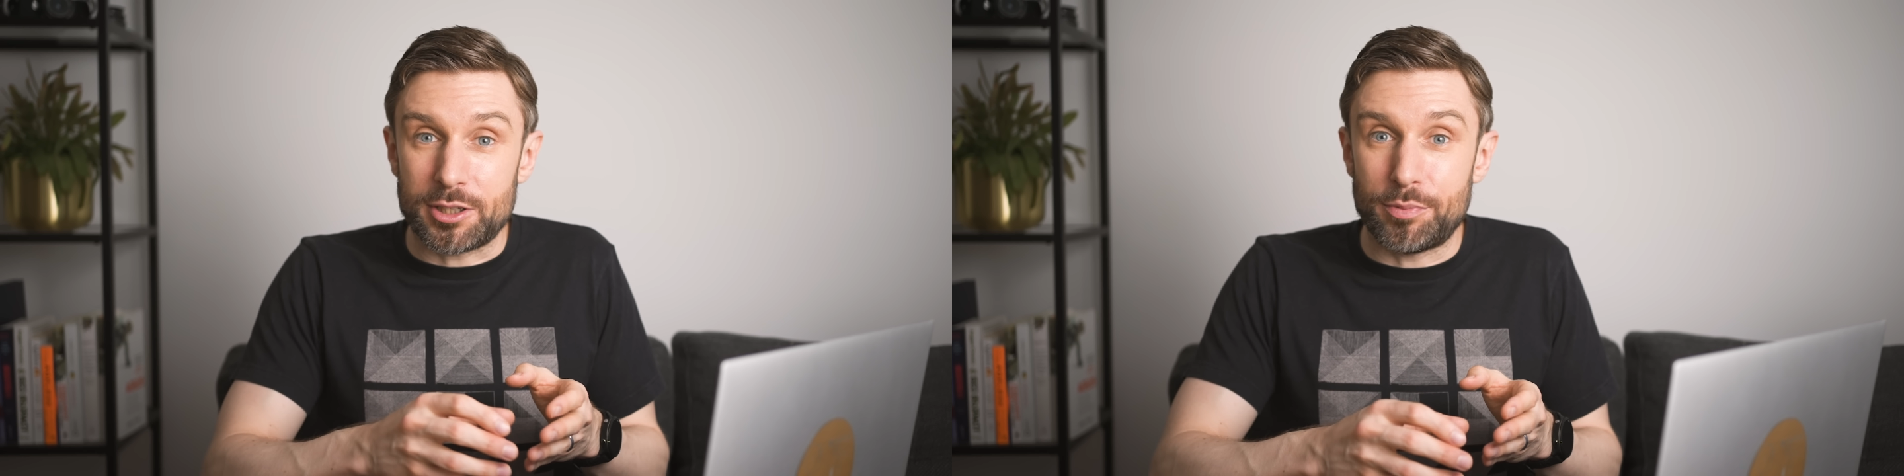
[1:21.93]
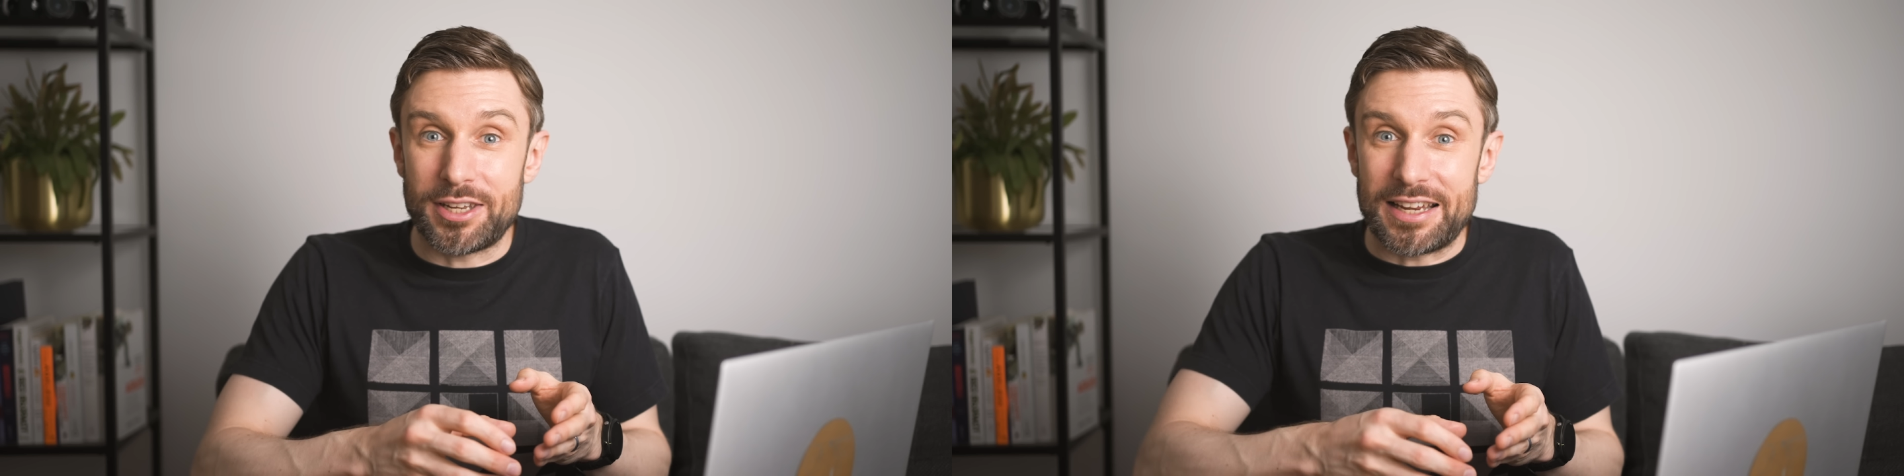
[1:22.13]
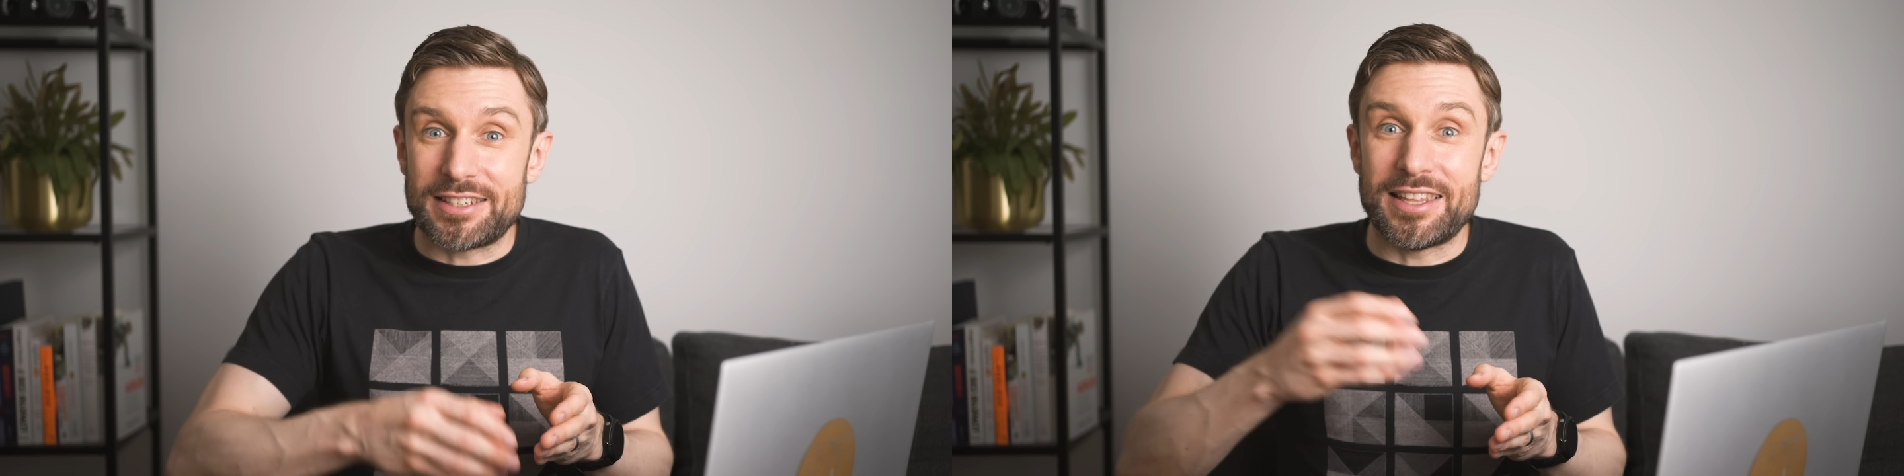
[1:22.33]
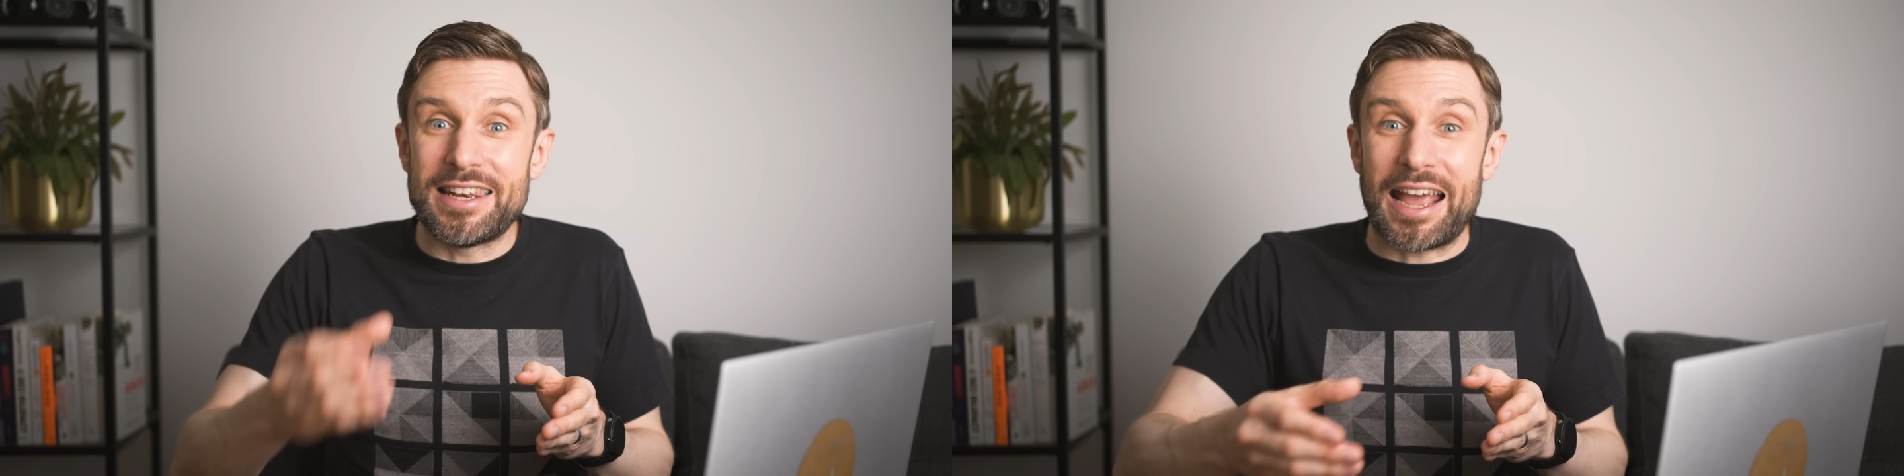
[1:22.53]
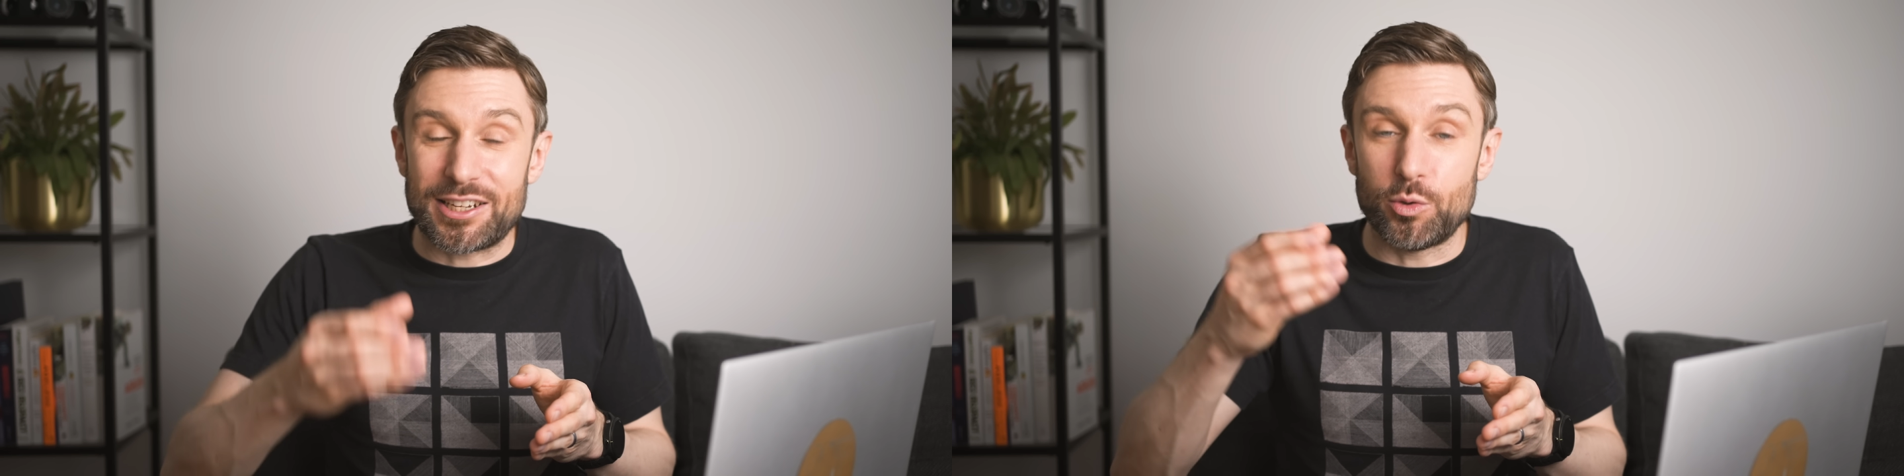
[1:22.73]
predict the
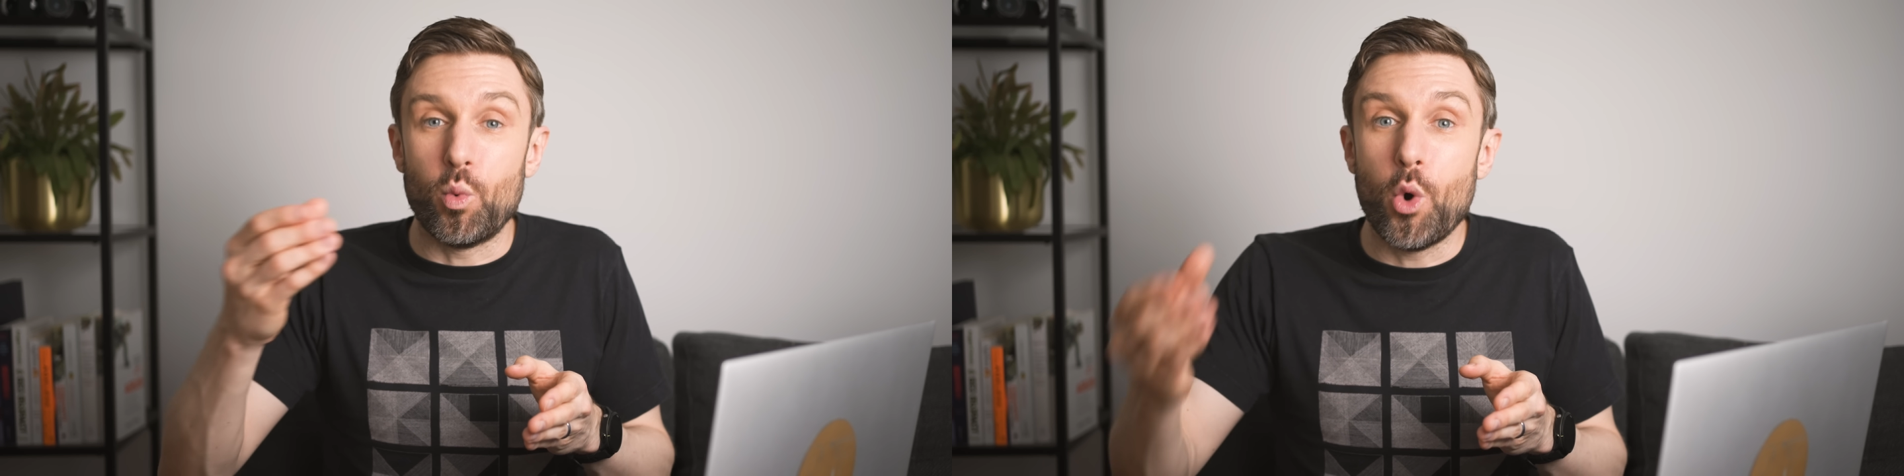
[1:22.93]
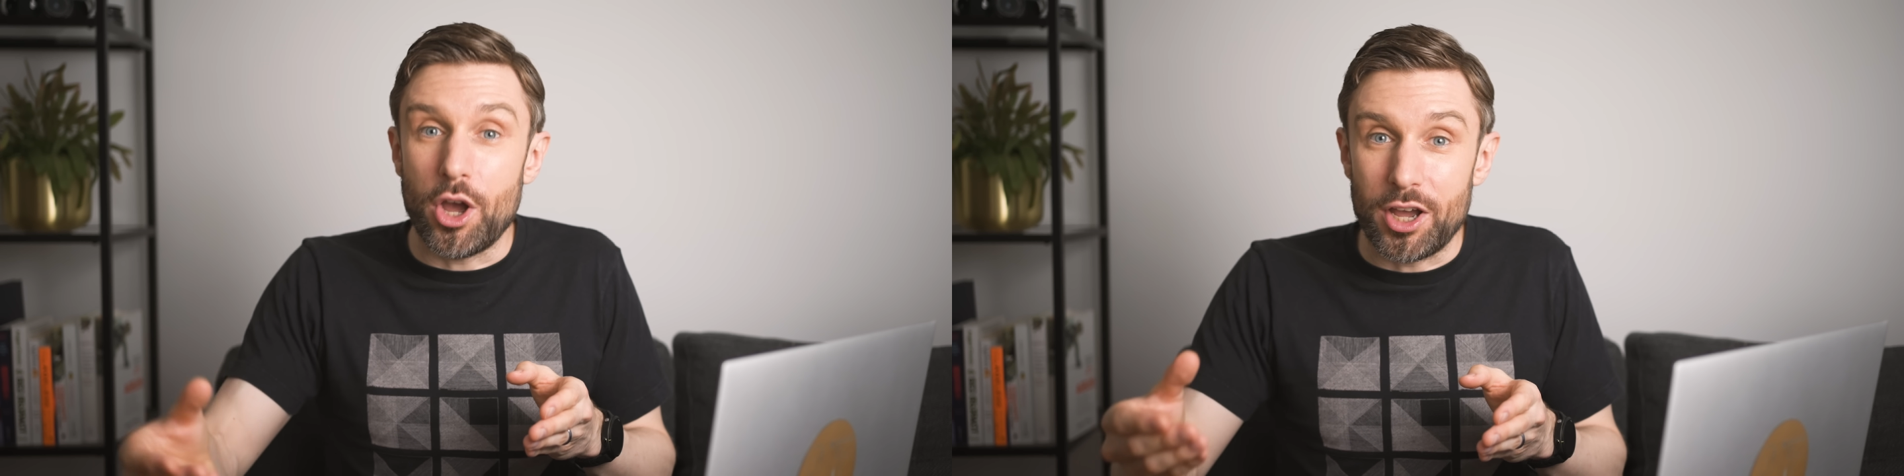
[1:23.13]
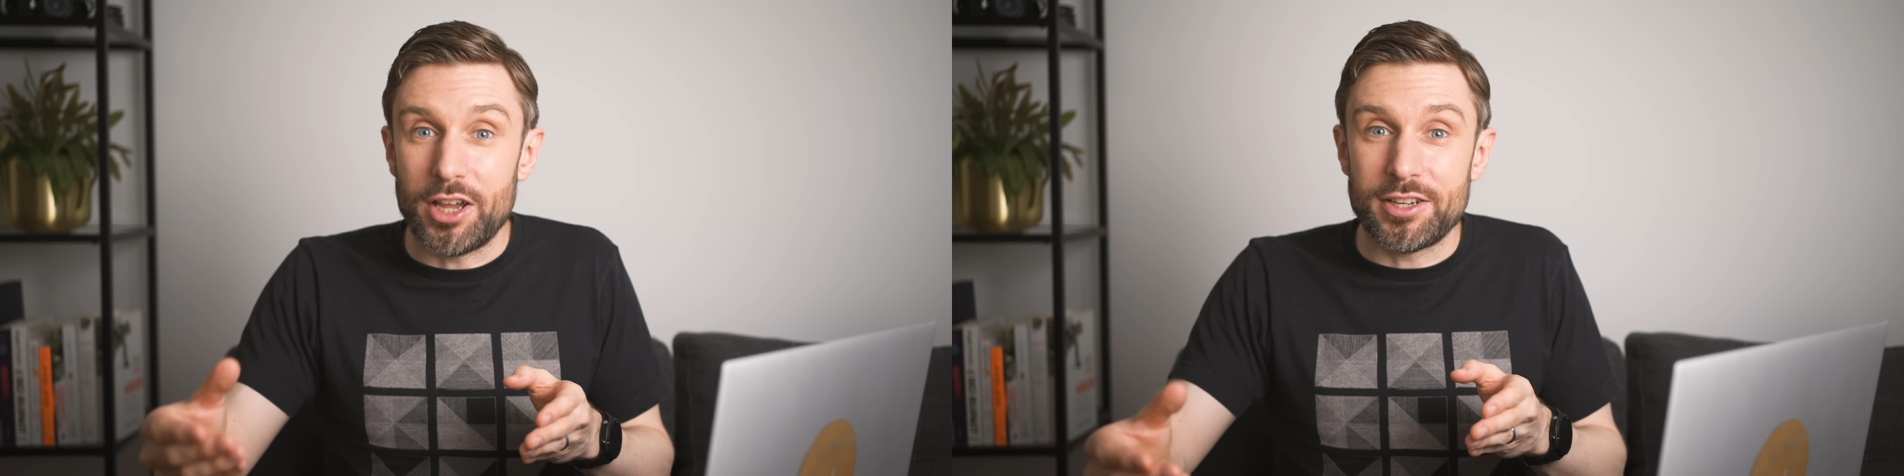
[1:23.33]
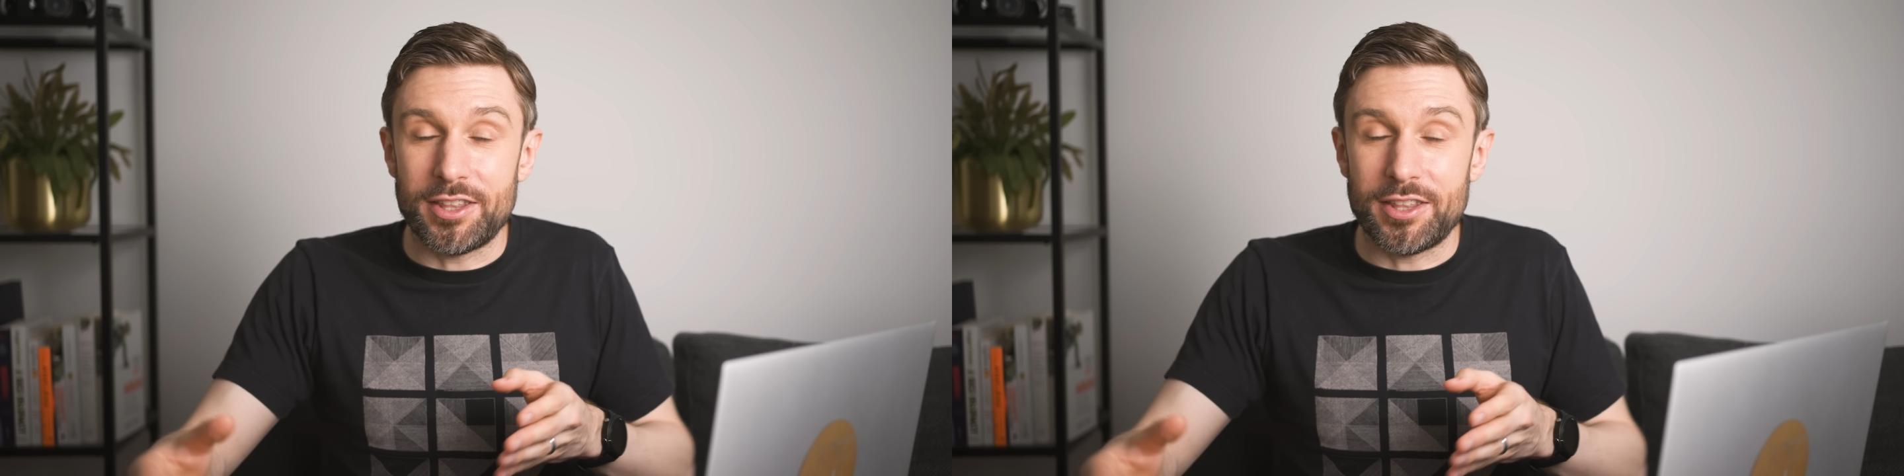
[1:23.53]
next word